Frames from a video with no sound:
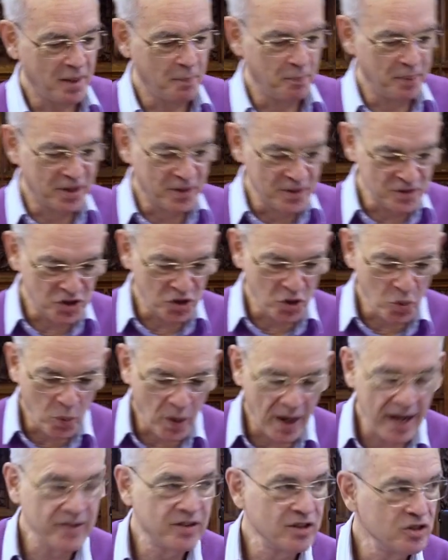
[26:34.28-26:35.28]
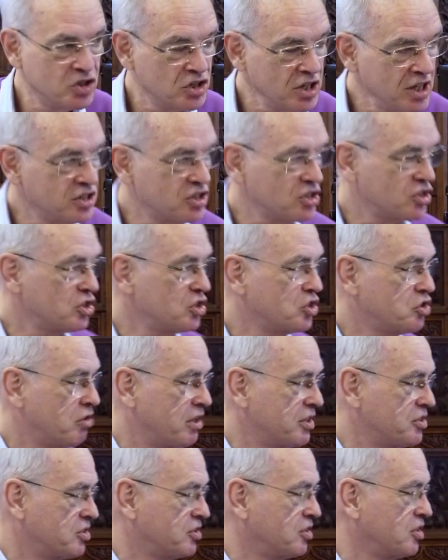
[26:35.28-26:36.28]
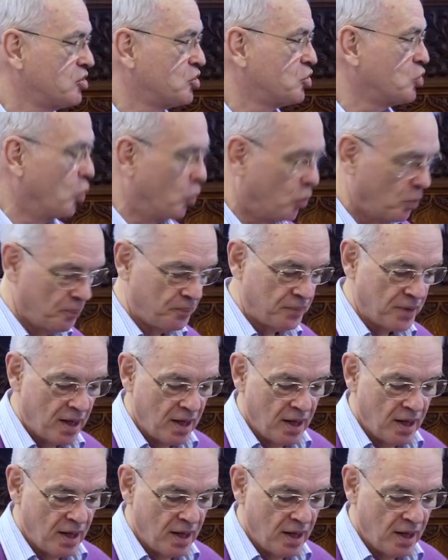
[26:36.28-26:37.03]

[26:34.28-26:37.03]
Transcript: because of the way that Jesus addressed the storm.